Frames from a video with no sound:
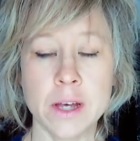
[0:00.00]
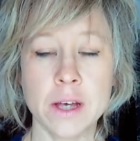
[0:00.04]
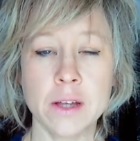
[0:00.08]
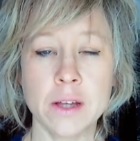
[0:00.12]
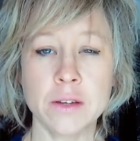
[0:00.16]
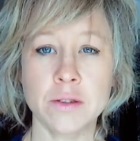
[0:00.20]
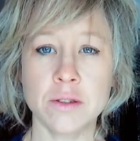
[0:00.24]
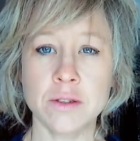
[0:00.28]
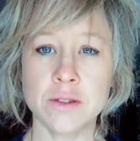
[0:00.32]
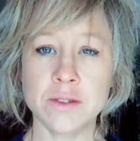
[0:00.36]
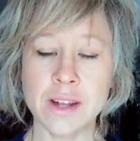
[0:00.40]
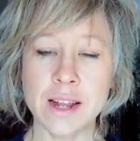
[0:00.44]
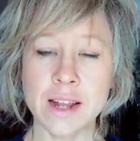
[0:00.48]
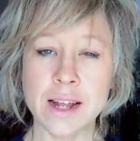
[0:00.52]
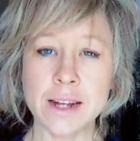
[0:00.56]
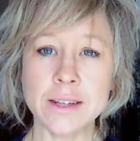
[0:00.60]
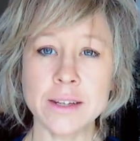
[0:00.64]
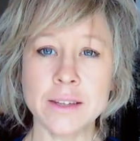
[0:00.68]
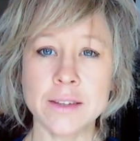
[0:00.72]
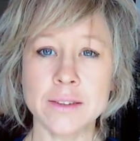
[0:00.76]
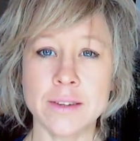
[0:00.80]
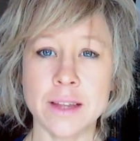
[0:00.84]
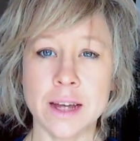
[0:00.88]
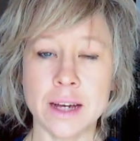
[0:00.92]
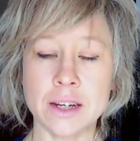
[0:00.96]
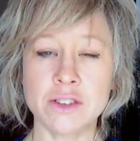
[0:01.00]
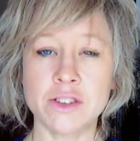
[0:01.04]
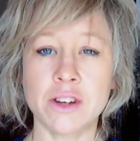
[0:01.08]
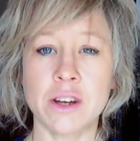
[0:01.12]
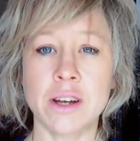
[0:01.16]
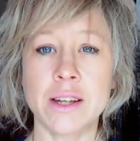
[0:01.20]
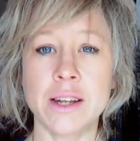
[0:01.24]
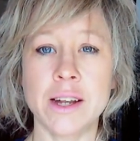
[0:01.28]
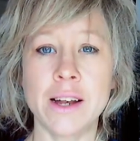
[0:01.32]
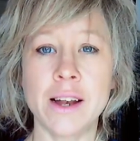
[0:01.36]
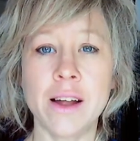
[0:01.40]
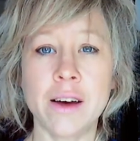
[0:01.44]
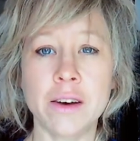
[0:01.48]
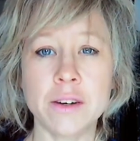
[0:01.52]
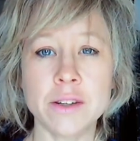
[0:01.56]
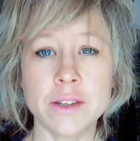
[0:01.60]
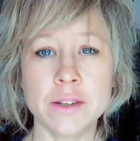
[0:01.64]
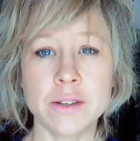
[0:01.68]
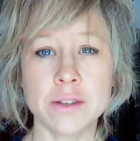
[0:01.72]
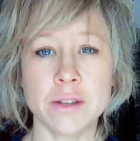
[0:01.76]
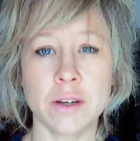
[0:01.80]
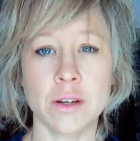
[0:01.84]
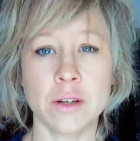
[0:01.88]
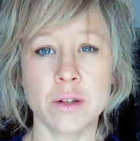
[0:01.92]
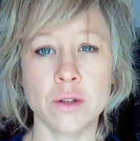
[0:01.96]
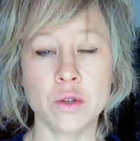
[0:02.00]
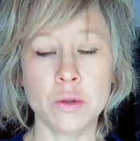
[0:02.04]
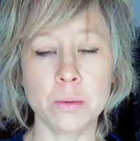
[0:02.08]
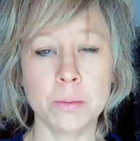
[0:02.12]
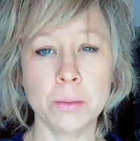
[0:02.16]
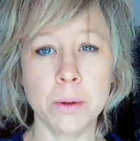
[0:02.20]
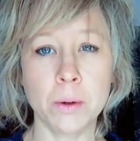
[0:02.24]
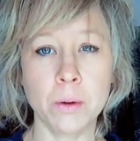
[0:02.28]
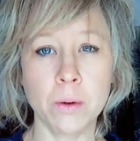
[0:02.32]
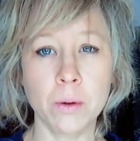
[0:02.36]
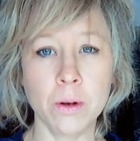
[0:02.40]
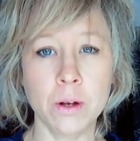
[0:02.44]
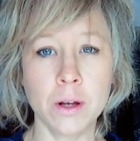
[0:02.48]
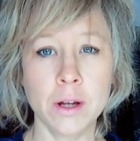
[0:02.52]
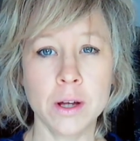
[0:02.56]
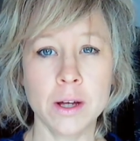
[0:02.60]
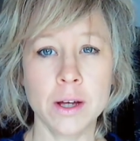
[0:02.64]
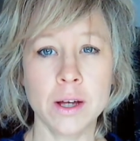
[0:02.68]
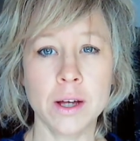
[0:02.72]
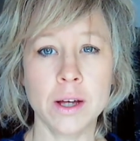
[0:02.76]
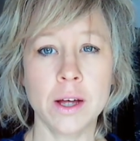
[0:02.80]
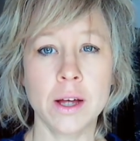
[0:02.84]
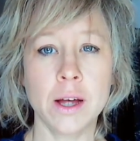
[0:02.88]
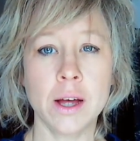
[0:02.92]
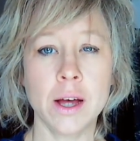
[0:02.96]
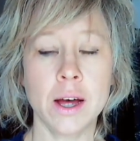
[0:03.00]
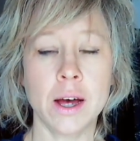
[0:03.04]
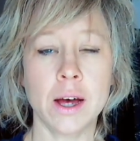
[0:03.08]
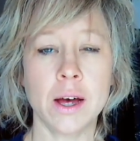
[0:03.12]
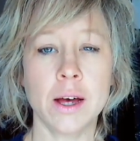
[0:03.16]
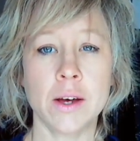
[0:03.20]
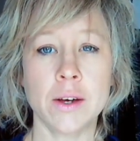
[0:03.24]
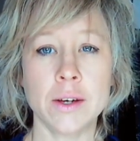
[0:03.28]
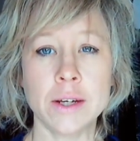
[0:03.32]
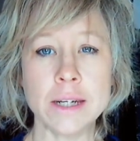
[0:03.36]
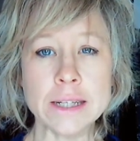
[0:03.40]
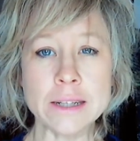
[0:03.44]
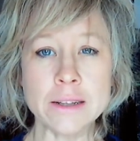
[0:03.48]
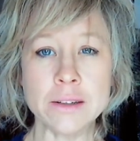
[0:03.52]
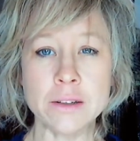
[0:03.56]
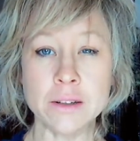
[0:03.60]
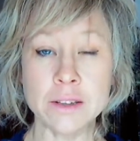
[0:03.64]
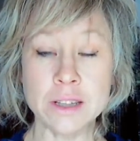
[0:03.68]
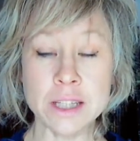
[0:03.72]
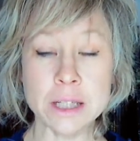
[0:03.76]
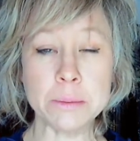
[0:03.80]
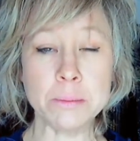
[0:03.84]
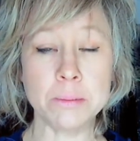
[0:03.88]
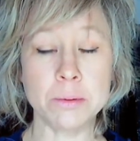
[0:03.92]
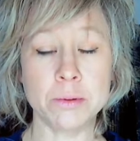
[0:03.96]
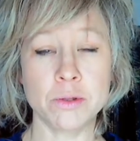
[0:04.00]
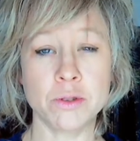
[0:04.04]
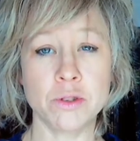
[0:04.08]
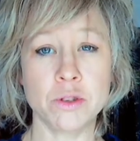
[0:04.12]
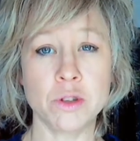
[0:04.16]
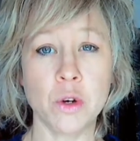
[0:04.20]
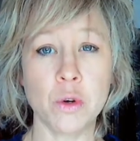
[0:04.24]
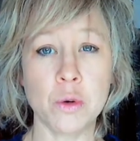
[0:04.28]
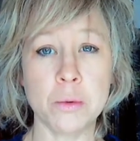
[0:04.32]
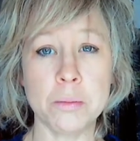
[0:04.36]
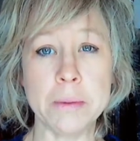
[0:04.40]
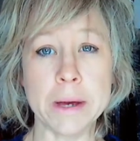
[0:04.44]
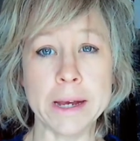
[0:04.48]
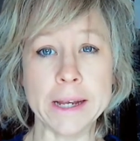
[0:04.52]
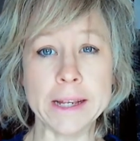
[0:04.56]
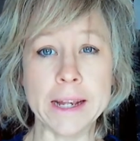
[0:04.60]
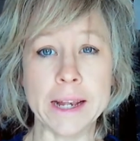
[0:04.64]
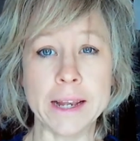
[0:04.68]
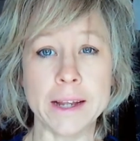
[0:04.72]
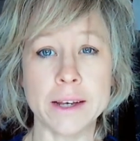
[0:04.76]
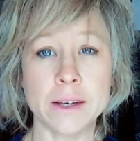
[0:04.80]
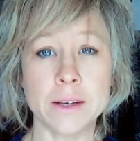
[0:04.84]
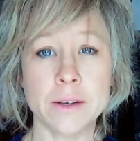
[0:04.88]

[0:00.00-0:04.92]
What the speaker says: The sled is actually lighter to pull in the deep snow mainly.